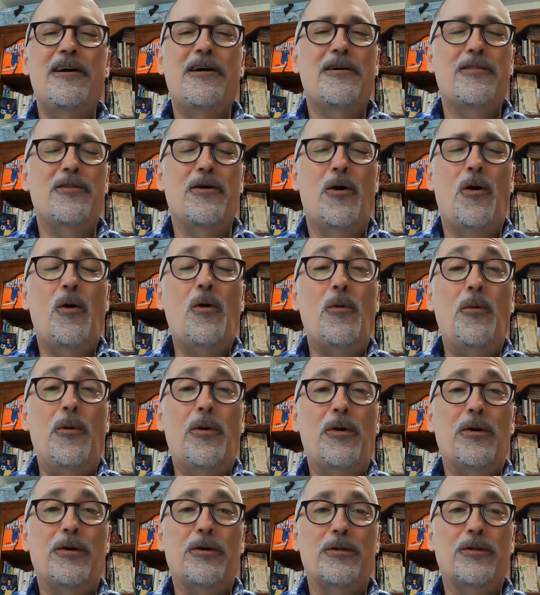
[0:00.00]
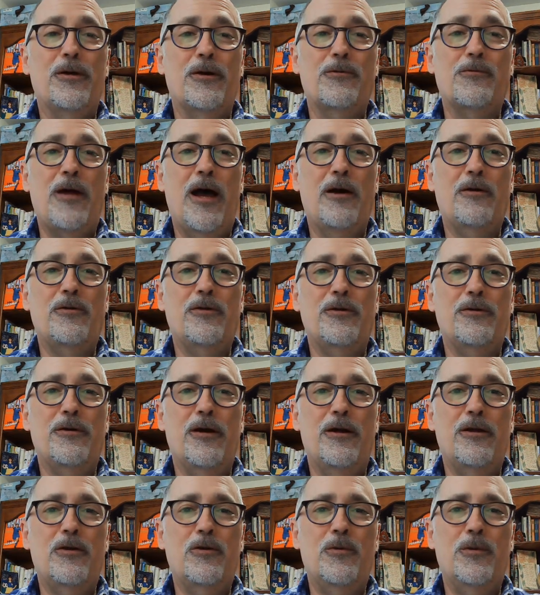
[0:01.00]
the whole world around you? Are
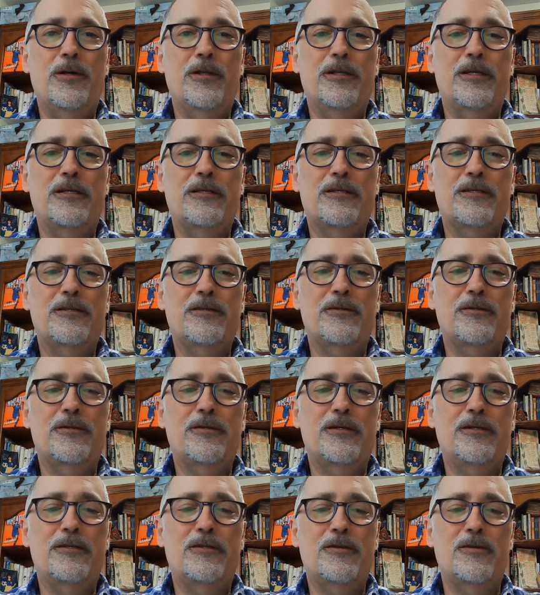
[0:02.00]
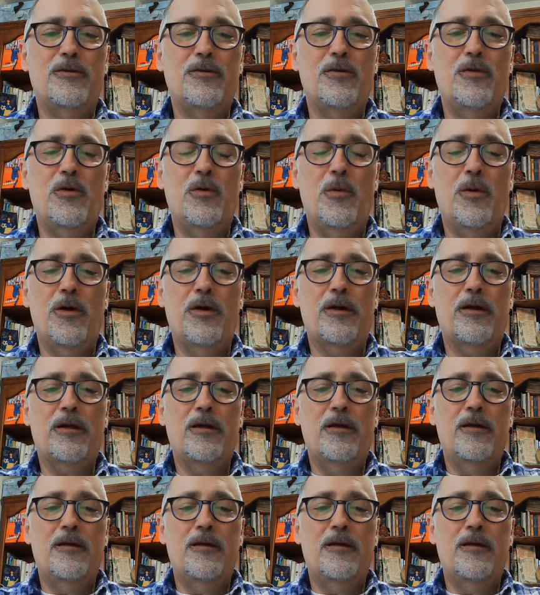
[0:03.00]
you willing to do the work,